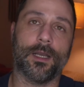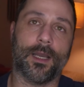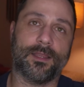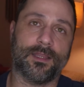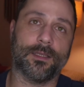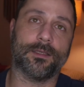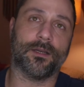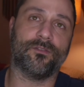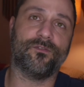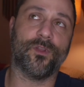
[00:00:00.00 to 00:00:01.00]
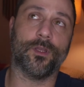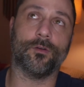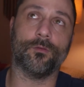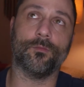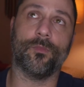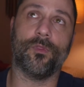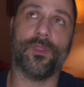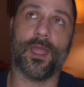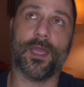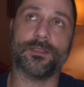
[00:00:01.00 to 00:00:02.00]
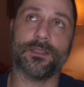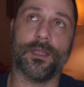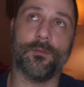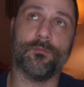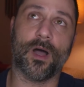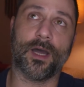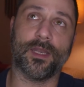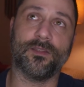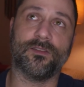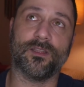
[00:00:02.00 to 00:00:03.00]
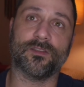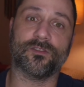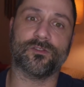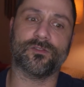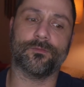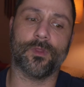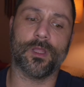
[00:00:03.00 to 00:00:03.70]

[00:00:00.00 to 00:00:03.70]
I think a film that embodies this